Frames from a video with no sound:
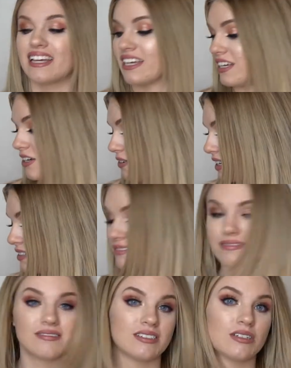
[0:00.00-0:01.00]
You know what?
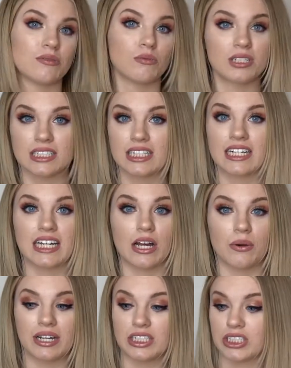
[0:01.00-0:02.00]
We're just gonna
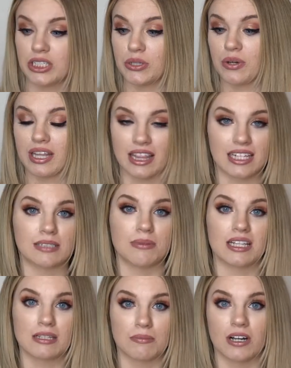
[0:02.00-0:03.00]
go into this
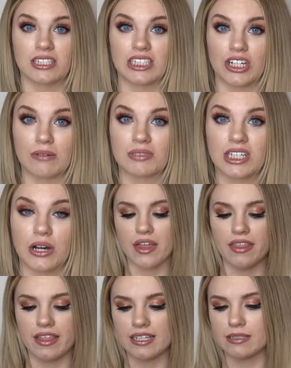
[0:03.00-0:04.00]
month's BoxyCharm. So
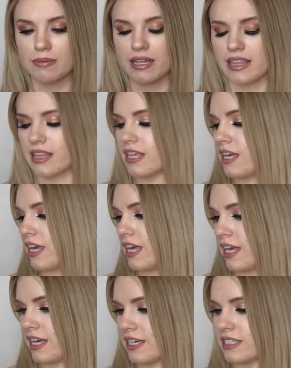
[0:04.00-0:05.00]
this month
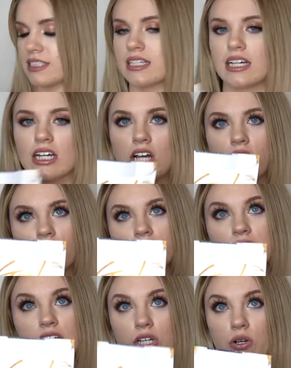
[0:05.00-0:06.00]
is
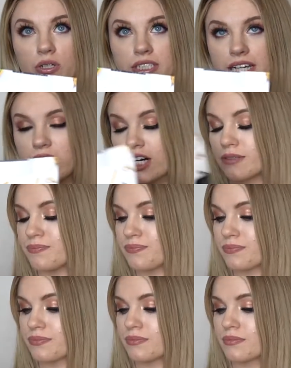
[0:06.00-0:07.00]
called Gold Digger.
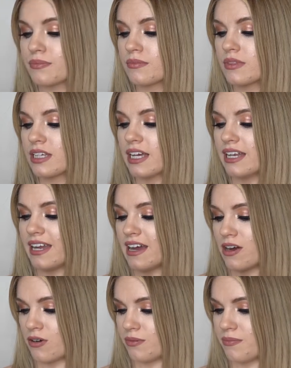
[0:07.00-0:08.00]

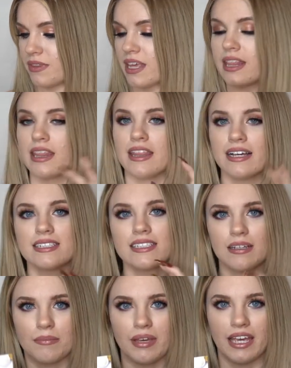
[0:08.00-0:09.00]
Now, this
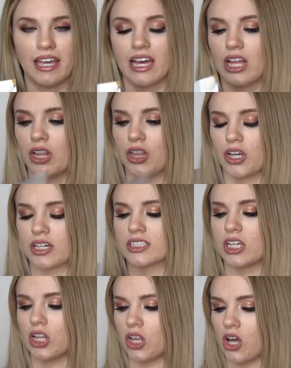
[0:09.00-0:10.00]
to me
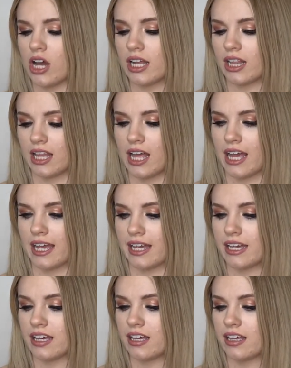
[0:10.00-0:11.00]
looks a lot
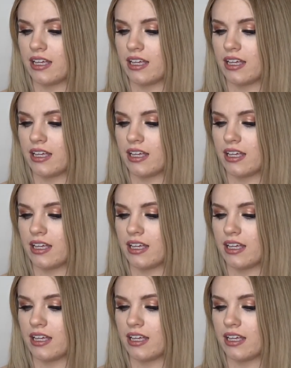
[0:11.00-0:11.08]
like